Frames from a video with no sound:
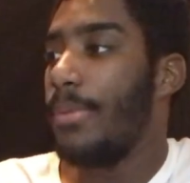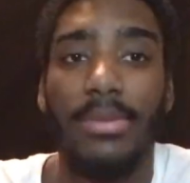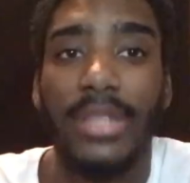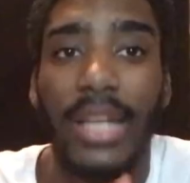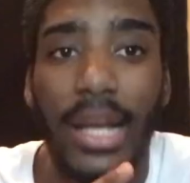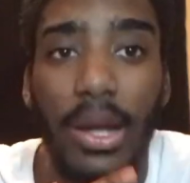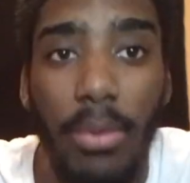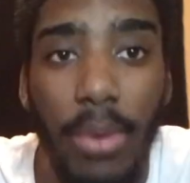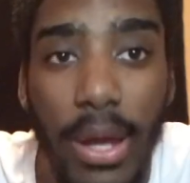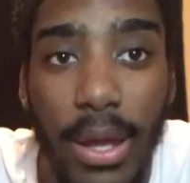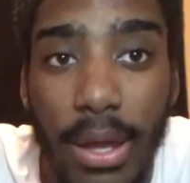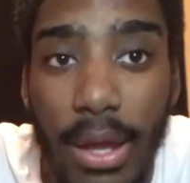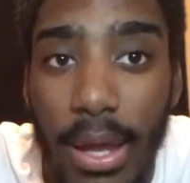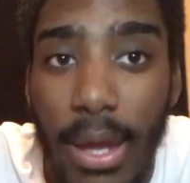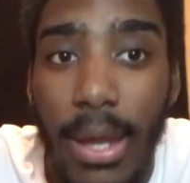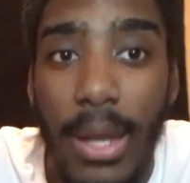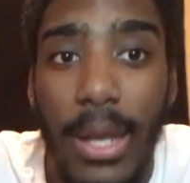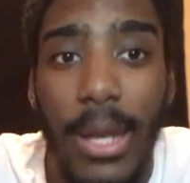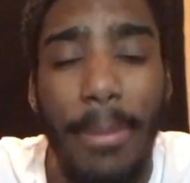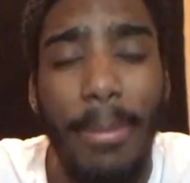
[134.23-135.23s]
The second way,
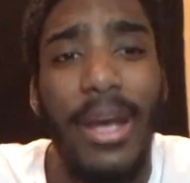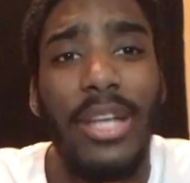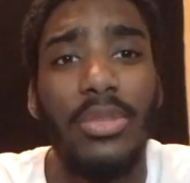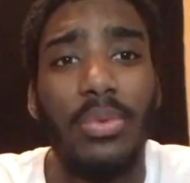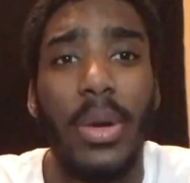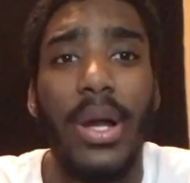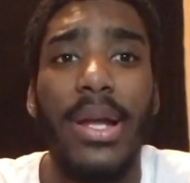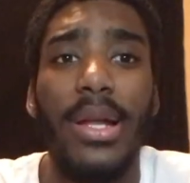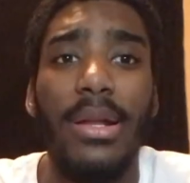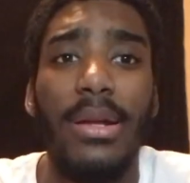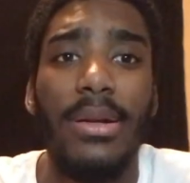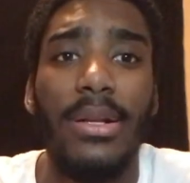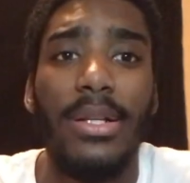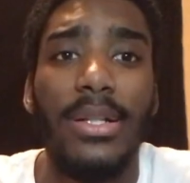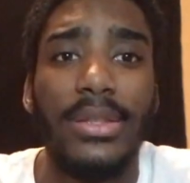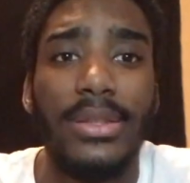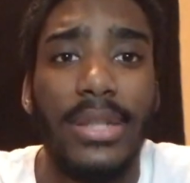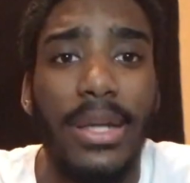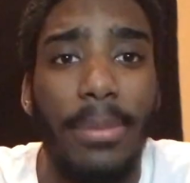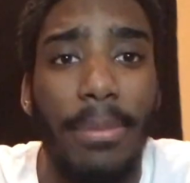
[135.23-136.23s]
the best way
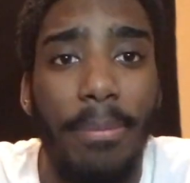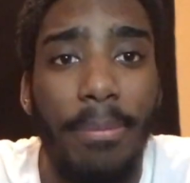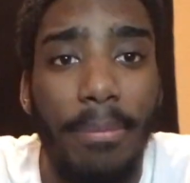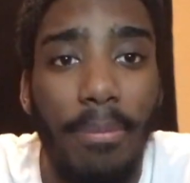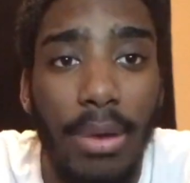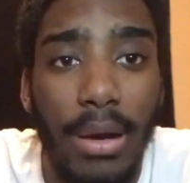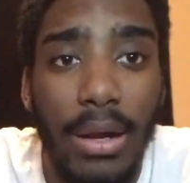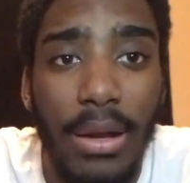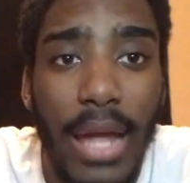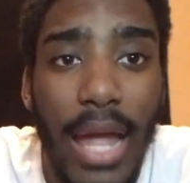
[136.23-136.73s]
to bring,